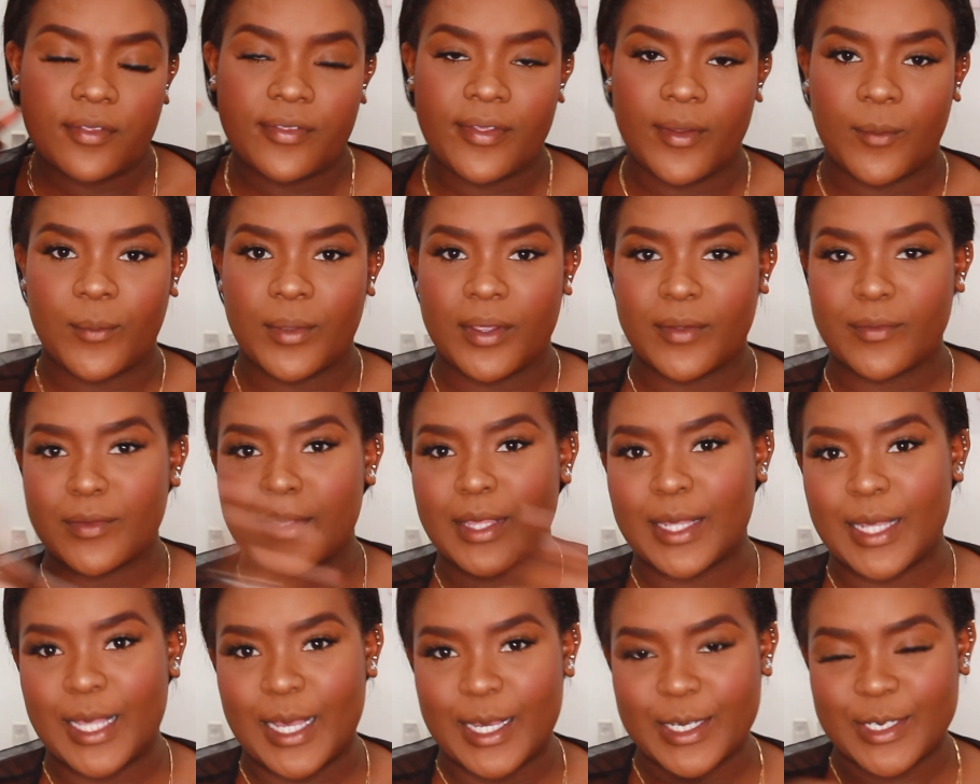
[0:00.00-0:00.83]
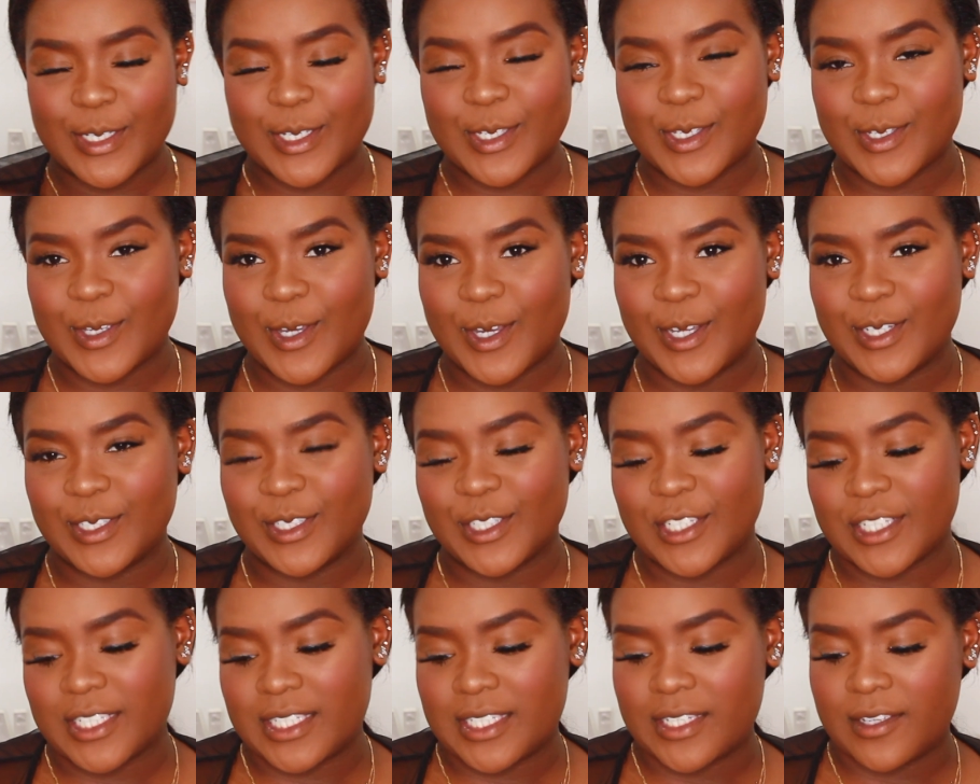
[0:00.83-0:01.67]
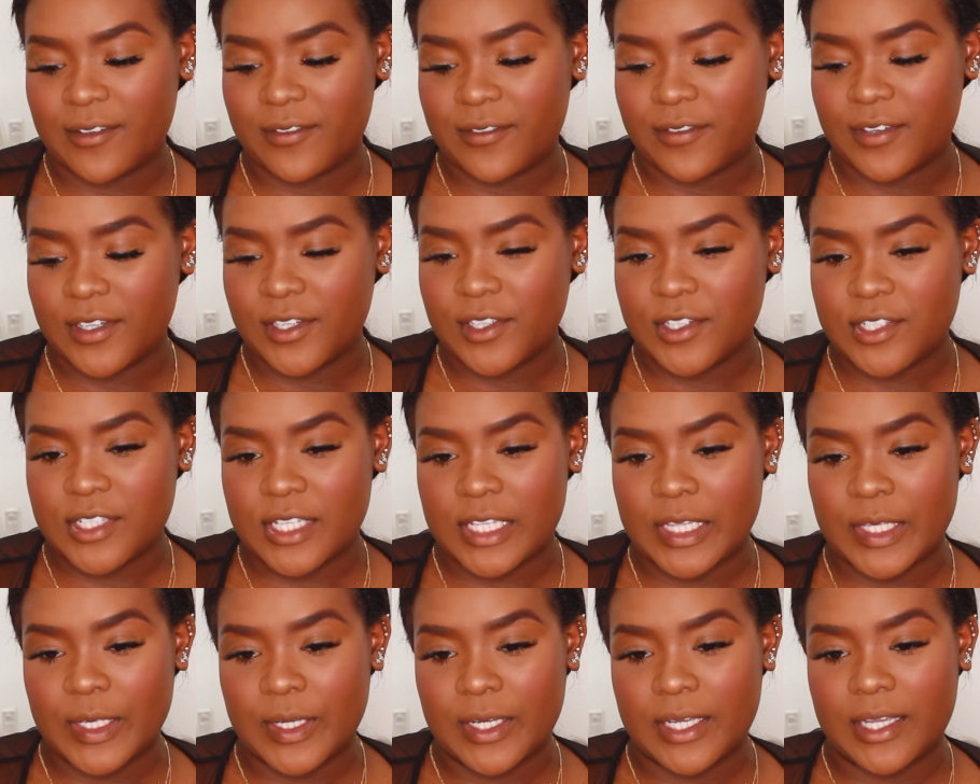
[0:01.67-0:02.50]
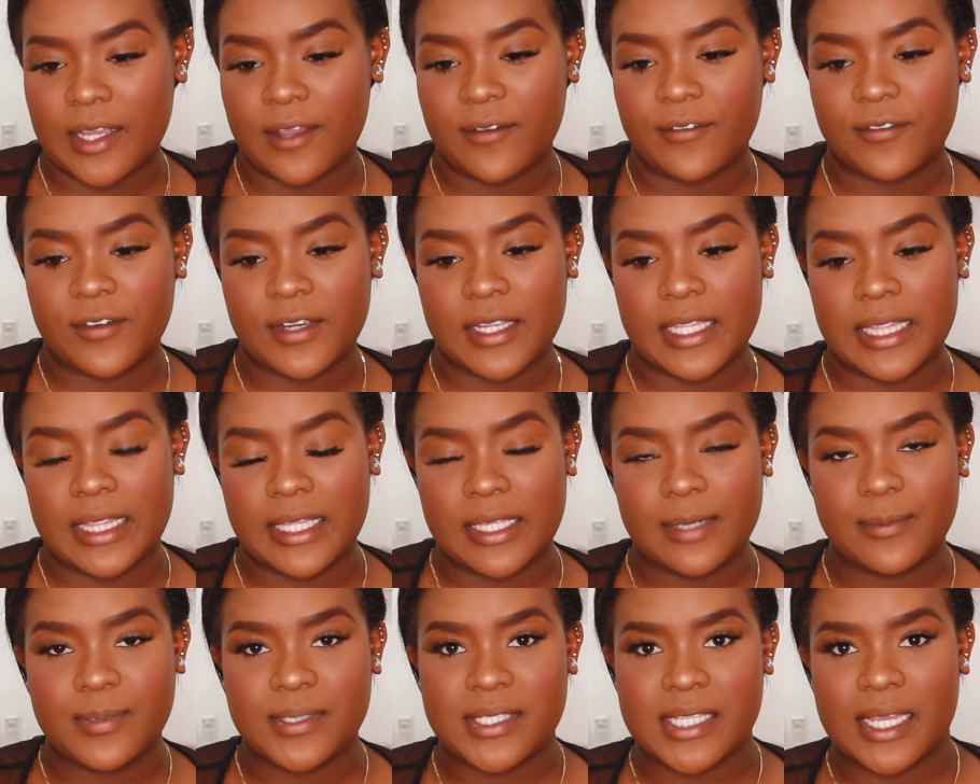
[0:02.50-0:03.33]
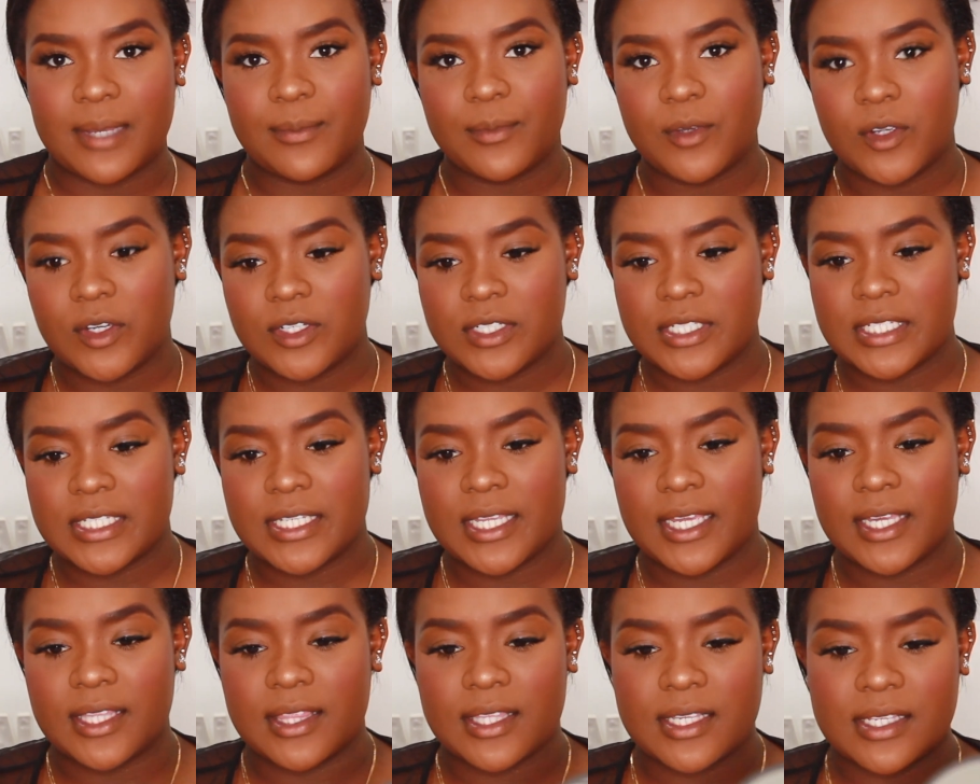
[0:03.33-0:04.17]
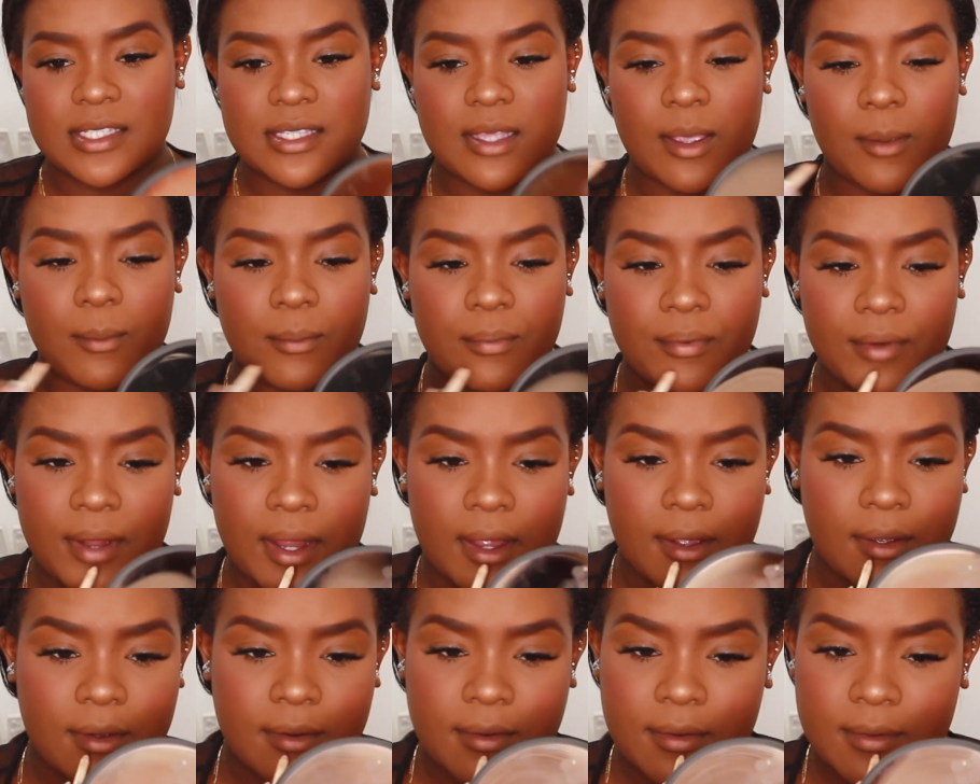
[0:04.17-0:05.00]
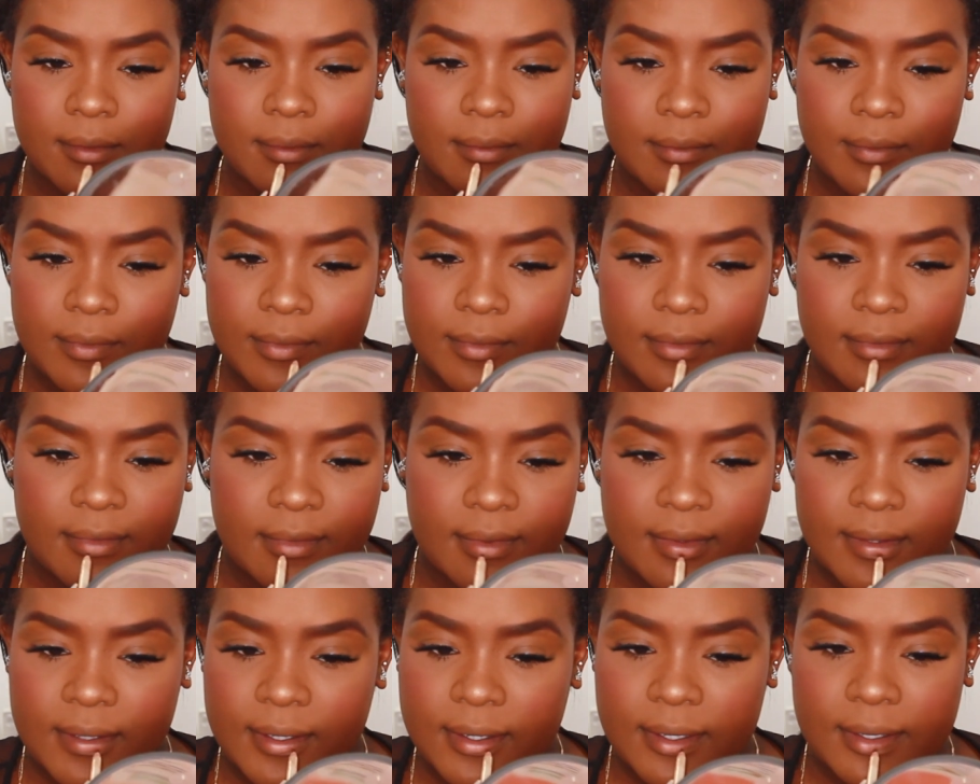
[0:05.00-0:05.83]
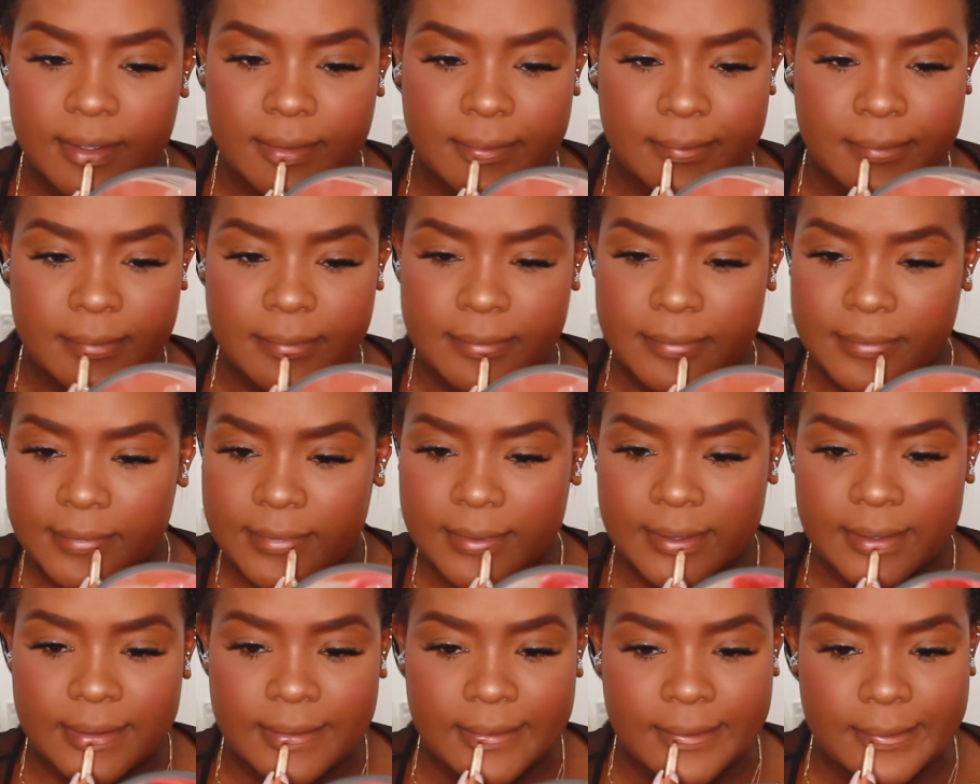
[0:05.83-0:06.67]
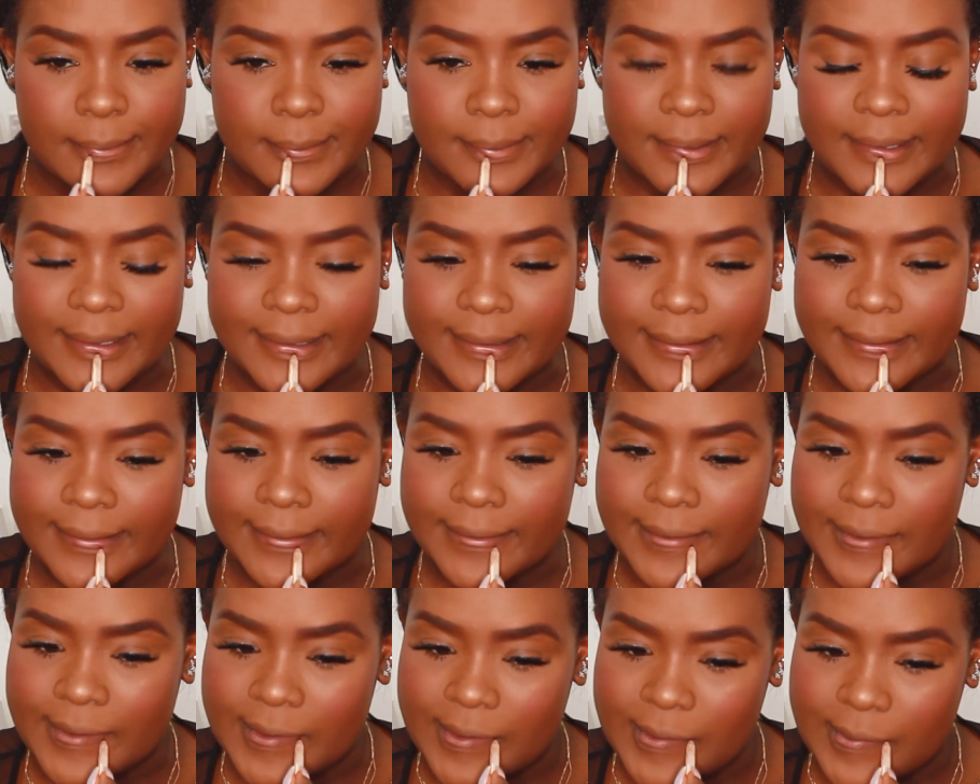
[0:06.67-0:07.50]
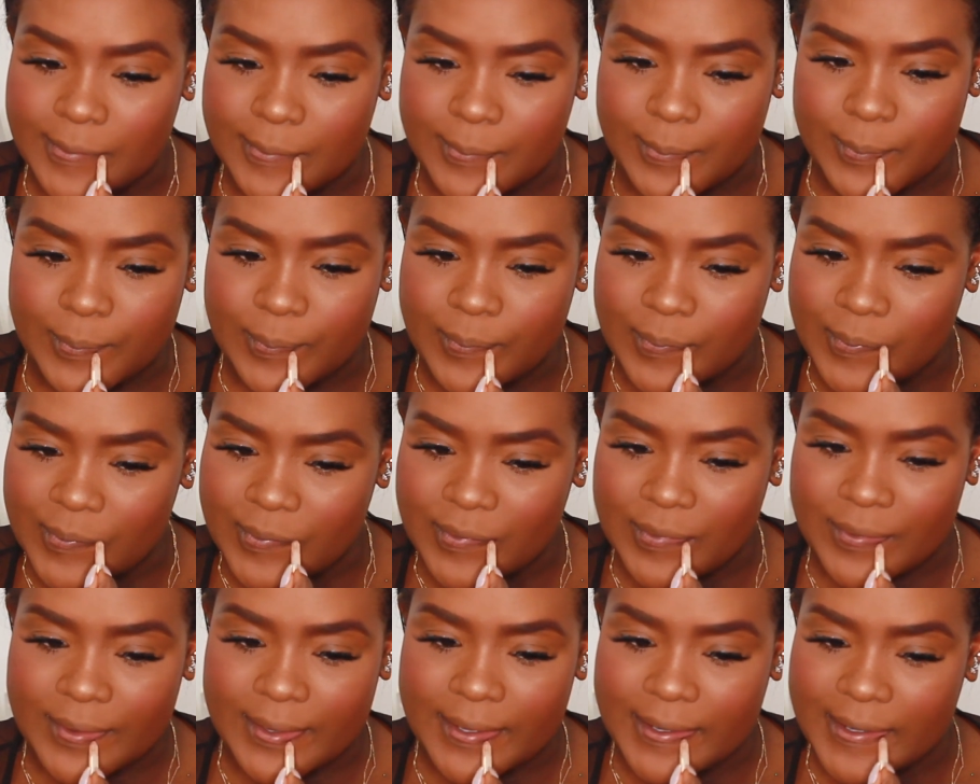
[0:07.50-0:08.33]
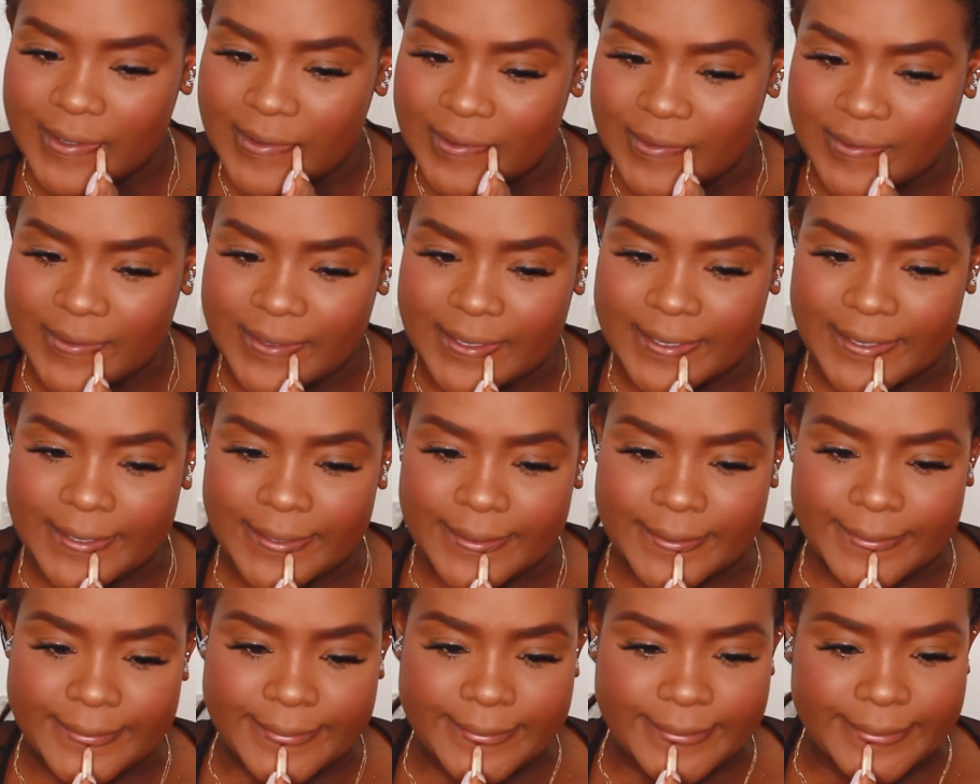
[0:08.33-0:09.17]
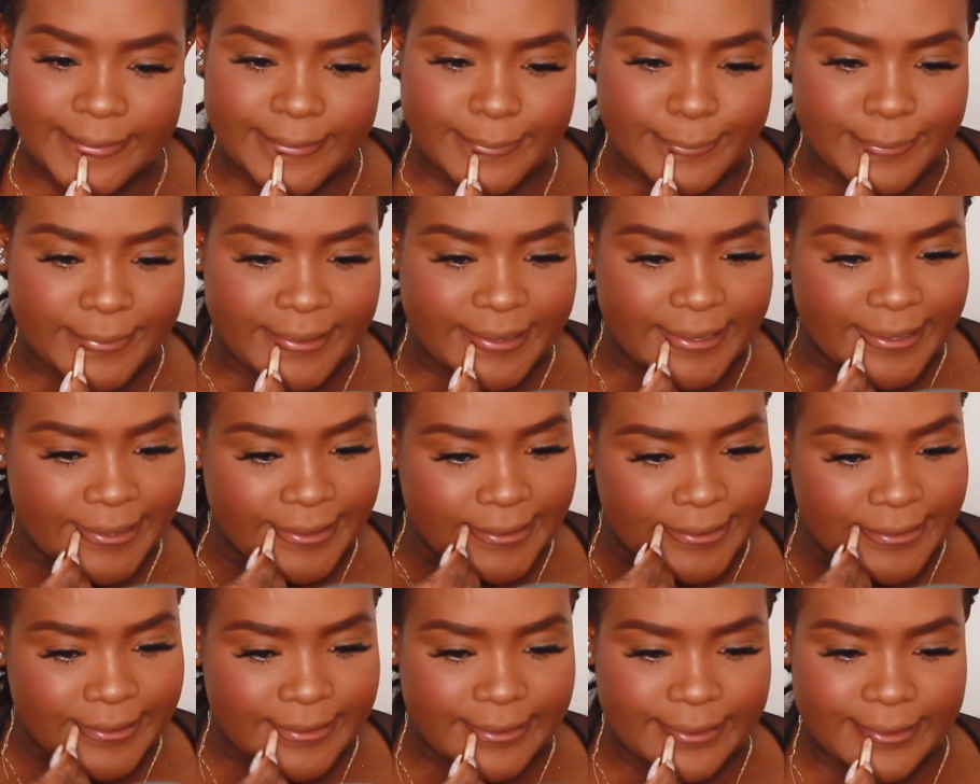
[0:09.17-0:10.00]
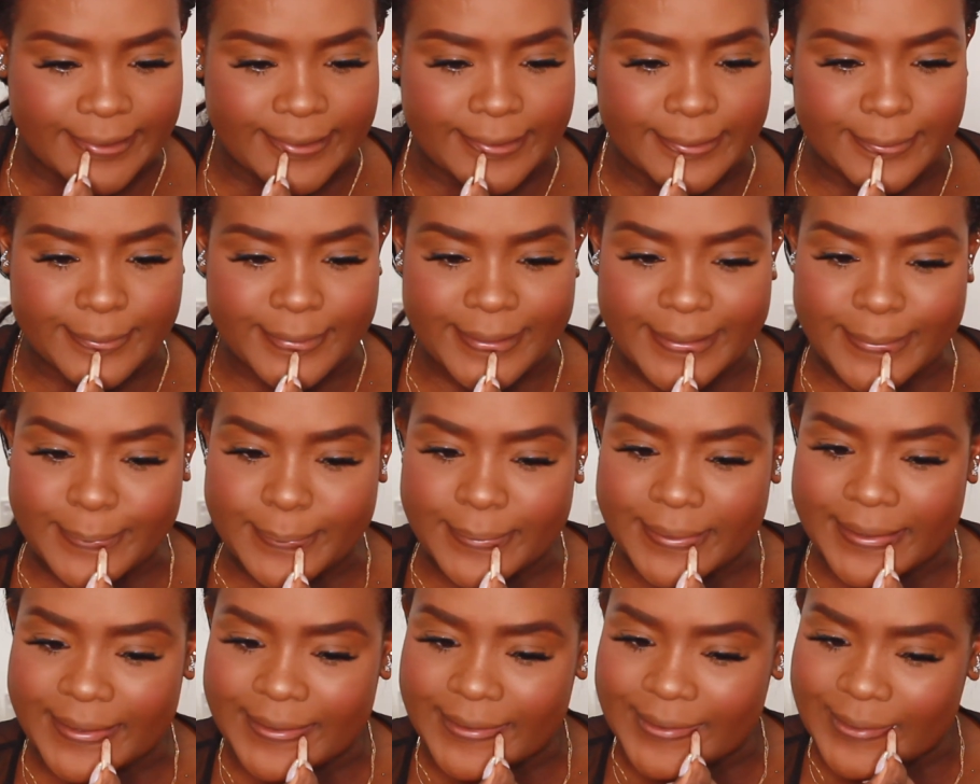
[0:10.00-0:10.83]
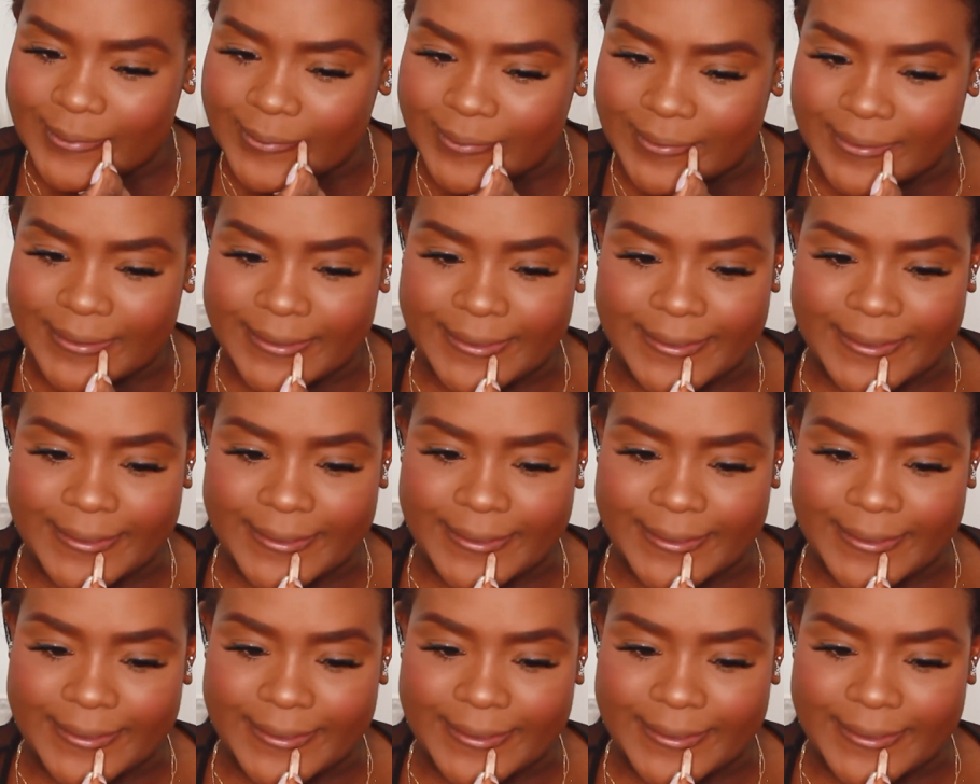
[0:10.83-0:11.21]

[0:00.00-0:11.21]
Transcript: that we have the lashes on, just to finish the look, for lips, I'm going to take this brown lip pencil. I don't really know who it's by, just any brown pencil will